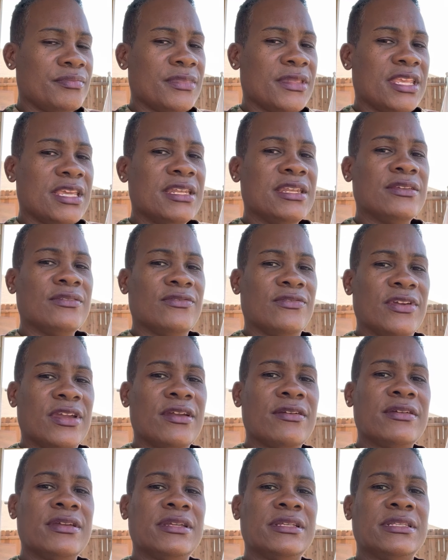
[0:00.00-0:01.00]
getting
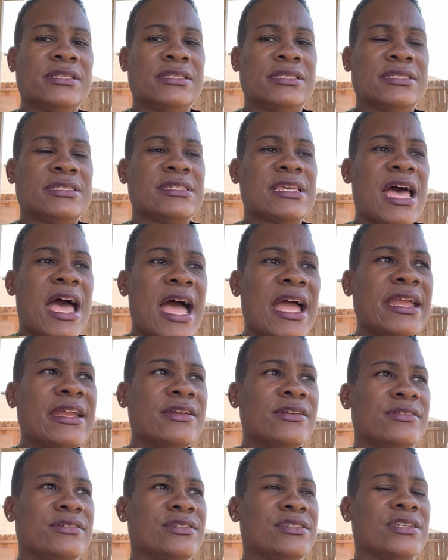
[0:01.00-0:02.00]
very
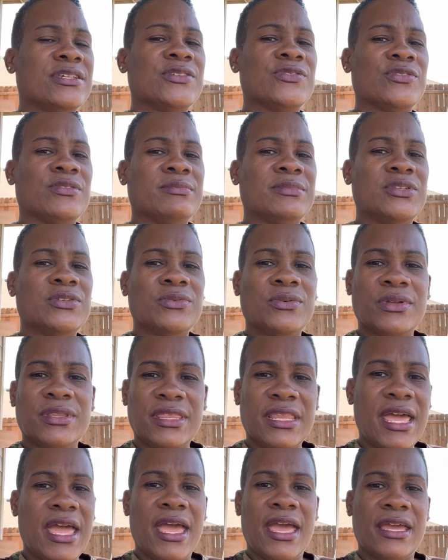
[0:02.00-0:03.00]
tired just from doing
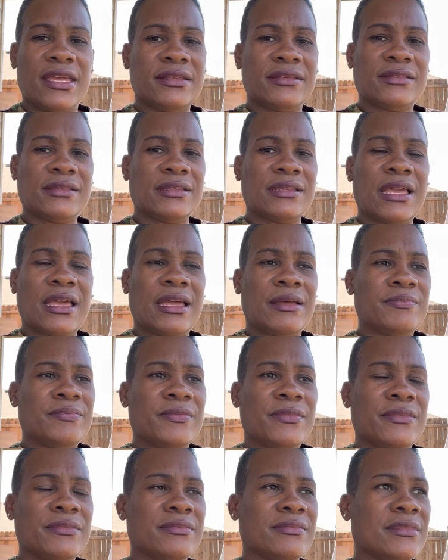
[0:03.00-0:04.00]
that. I
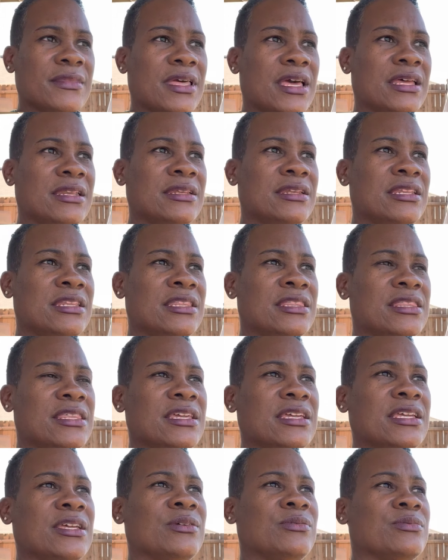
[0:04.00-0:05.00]
didn't
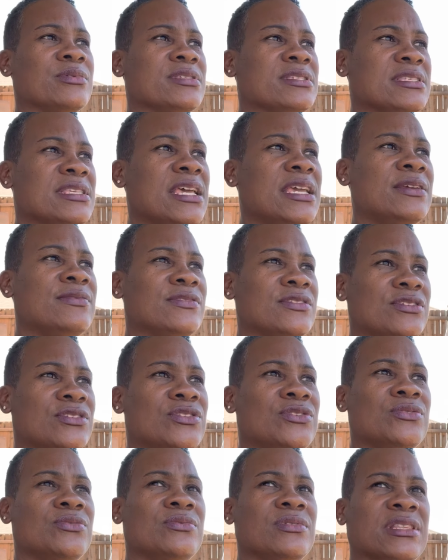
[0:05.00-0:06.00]
think it was safe to
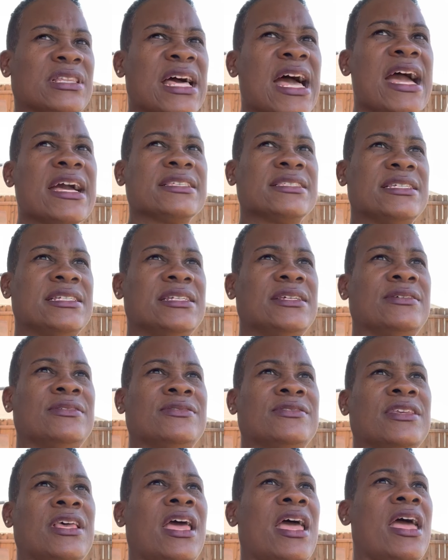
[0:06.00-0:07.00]
do
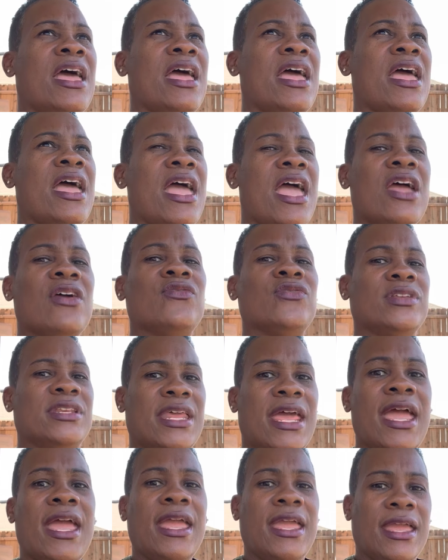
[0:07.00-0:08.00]
laxatives every
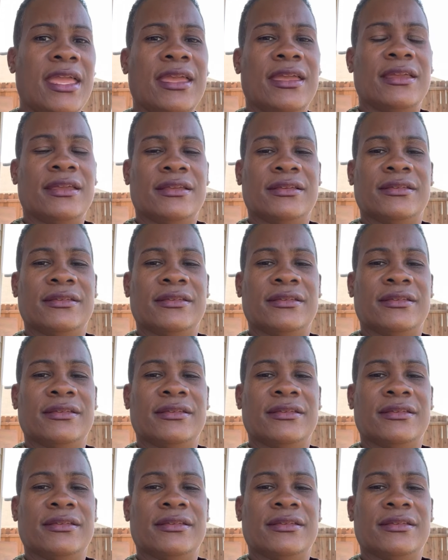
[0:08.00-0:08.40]
day,